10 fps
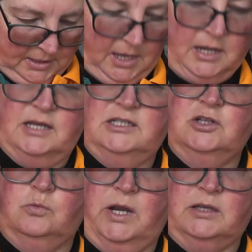And I
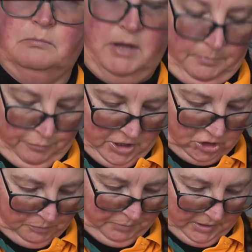did wet my
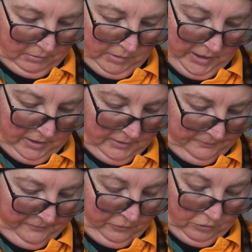brush, by the way,
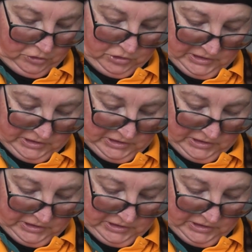forgot to